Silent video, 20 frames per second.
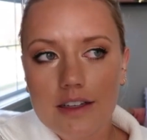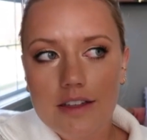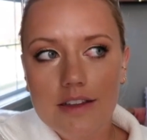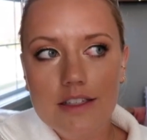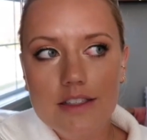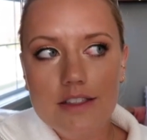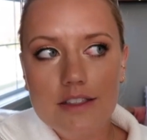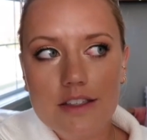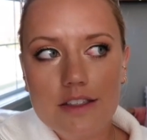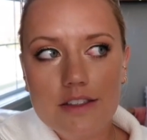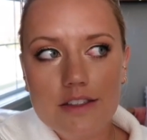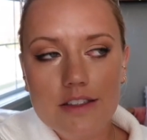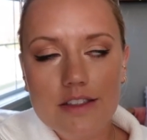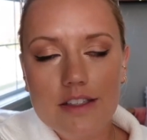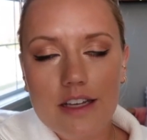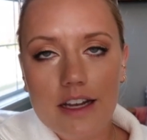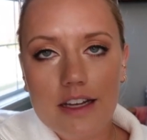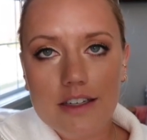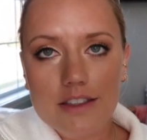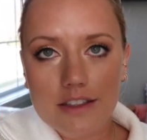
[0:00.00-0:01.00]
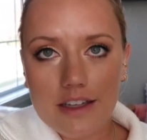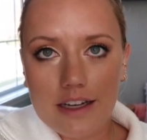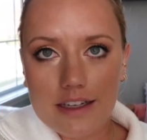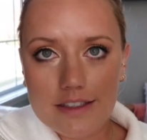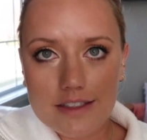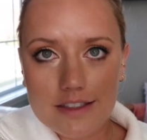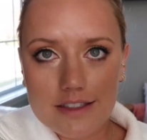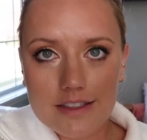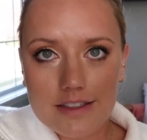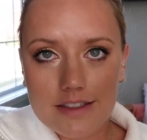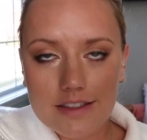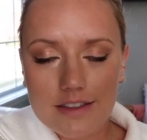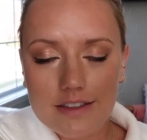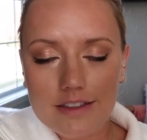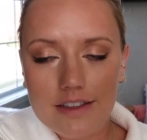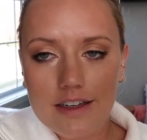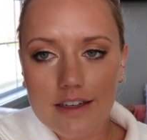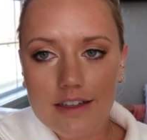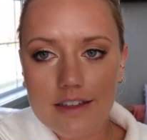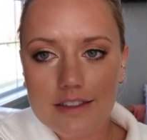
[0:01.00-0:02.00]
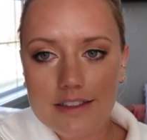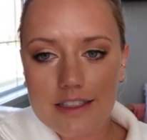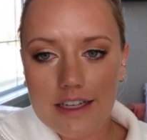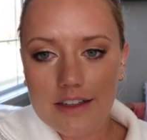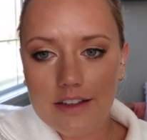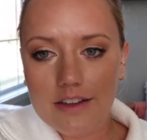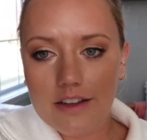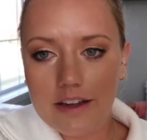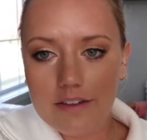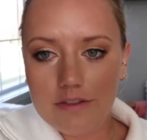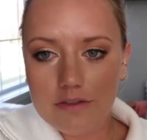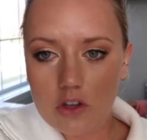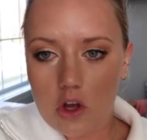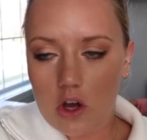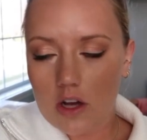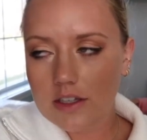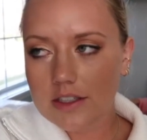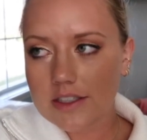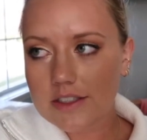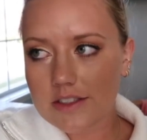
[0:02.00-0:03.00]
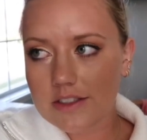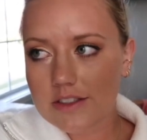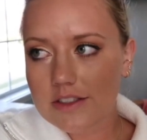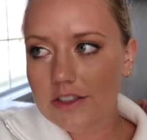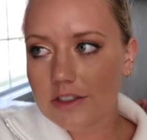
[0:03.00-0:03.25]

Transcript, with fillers: This is the second to last uh, day in the life vlog because it's